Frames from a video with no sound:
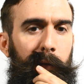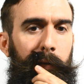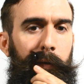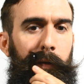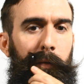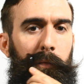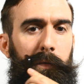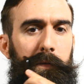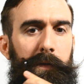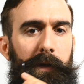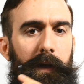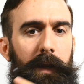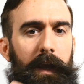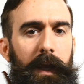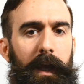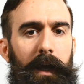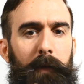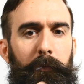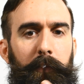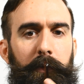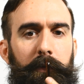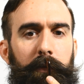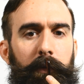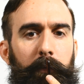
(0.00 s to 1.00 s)
Now what's going to
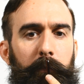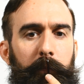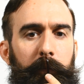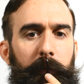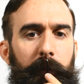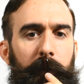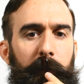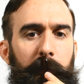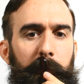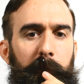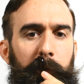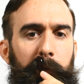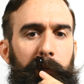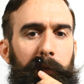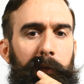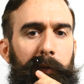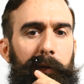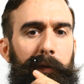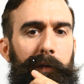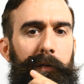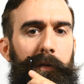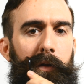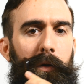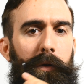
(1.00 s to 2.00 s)
happen sometimes is
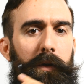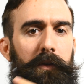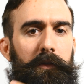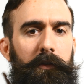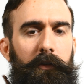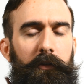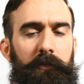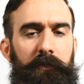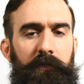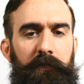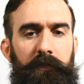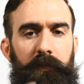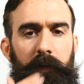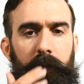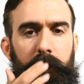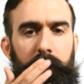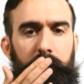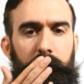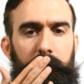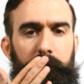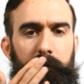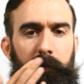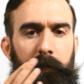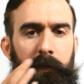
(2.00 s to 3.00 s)
you're going to notice little
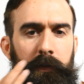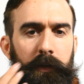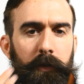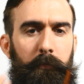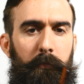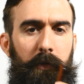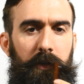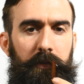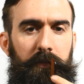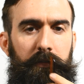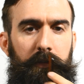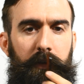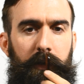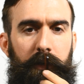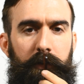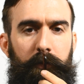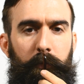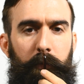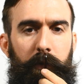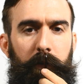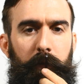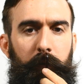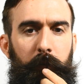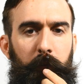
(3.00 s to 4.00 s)
flakes in your mustache
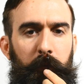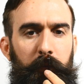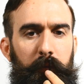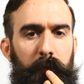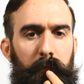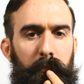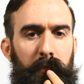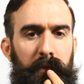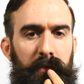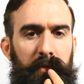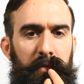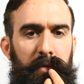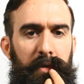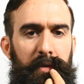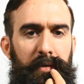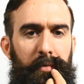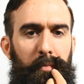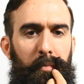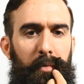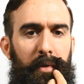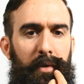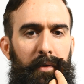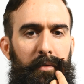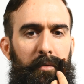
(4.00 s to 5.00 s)
when you're using mustache
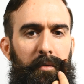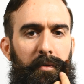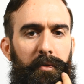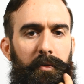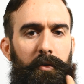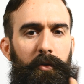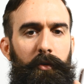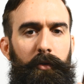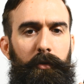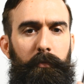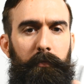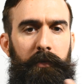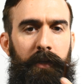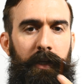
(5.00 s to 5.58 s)
wax and a comb,